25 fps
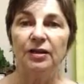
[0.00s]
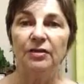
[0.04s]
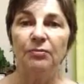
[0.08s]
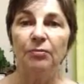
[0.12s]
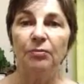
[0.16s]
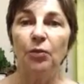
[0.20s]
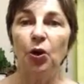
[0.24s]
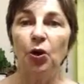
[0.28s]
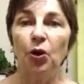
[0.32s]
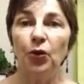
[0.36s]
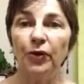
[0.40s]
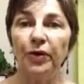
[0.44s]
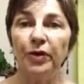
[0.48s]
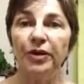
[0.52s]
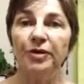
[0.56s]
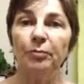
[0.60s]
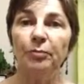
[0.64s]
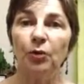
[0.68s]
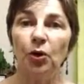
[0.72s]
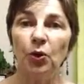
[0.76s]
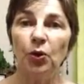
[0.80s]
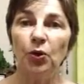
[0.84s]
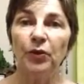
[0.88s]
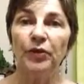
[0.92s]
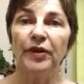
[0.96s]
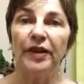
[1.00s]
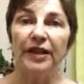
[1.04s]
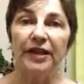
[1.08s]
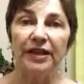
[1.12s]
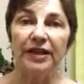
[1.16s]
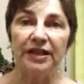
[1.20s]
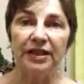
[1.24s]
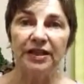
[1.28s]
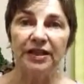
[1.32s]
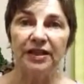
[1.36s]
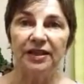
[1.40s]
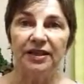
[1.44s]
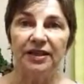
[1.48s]
More and more
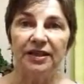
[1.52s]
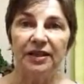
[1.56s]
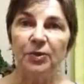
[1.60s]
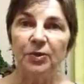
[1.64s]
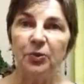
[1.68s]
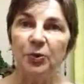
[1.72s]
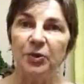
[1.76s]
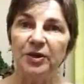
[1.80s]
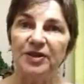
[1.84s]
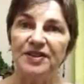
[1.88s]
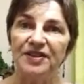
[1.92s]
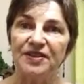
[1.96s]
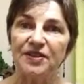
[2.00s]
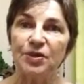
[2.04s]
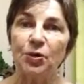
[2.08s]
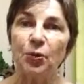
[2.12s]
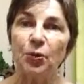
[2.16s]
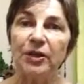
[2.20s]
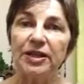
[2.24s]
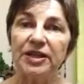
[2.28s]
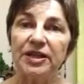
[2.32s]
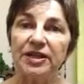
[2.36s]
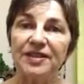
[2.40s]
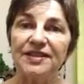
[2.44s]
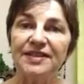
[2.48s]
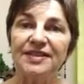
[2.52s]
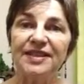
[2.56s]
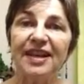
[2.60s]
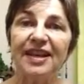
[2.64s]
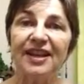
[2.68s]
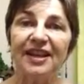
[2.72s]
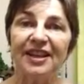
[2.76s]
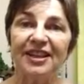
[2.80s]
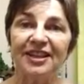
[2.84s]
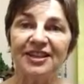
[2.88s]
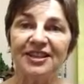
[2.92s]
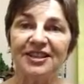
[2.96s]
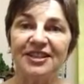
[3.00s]
then, we squeeze
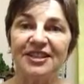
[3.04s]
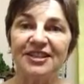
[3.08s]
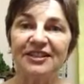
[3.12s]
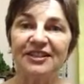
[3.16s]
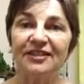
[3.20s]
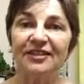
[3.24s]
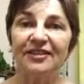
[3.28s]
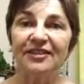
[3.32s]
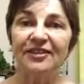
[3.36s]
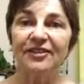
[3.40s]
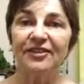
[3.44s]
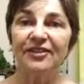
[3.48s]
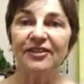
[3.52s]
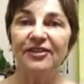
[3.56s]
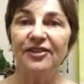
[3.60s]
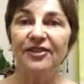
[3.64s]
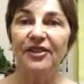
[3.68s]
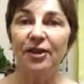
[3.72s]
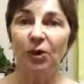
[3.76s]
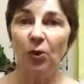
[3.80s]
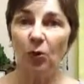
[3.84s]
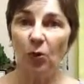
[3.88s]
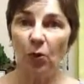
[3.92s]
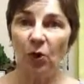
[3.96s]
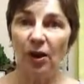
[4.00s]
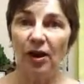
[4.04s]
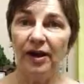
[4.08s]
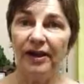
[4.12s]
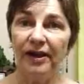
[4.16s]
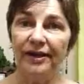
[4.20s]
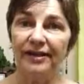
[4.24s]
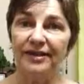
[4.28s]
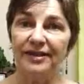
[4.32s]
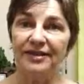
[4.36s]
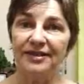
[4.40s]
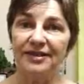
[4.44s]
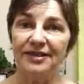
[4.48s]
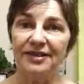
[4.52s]
out the
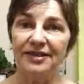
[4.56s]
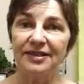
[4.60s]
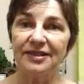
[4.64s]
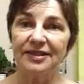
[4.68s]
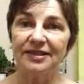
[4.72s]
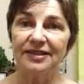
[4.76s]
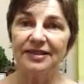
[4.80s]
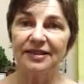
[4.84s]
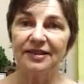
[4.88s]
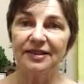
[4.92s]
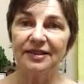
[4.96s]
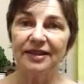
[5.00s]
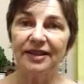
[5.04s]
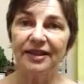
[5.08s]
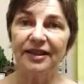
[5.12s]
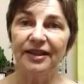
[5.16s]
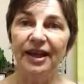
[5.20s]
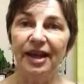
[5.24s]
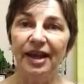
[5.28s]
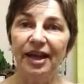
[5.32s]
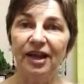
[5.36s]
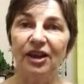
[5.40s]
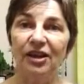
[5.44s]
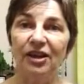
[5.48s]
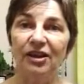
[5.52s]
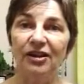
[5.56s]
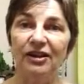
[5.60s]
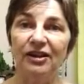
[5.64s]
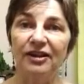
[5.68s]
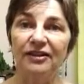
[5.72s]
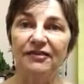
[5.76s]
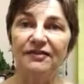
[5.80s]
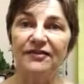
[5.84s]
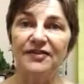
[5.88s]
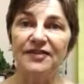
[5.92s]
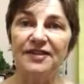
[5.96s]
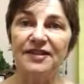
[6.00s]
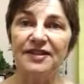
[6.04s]
quiet in our
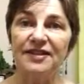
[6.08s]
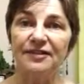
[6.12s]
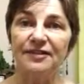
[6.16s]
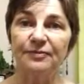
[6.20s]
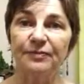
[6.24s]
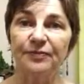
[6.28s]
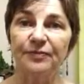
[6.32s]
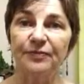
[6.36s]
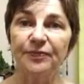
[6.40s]
lives.